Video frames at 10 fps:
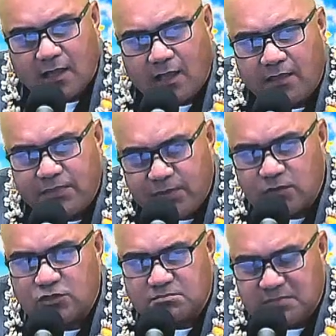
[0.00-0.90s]
And
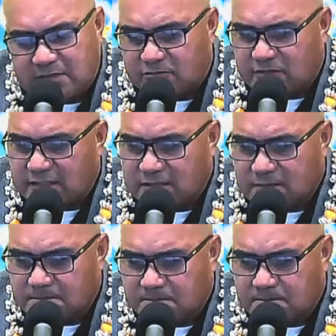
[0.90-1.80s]
those memory
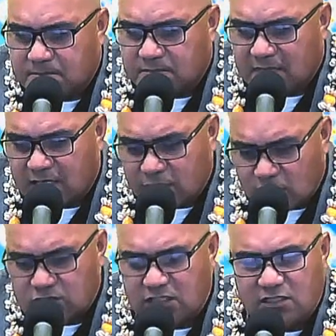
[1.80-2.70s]
and
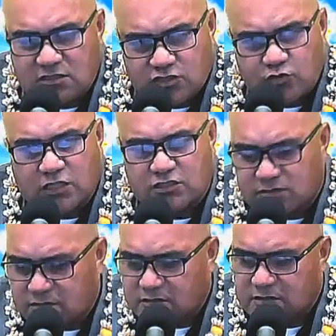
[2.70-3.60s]
those
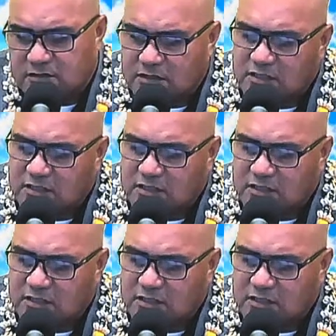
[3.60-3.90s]
instructions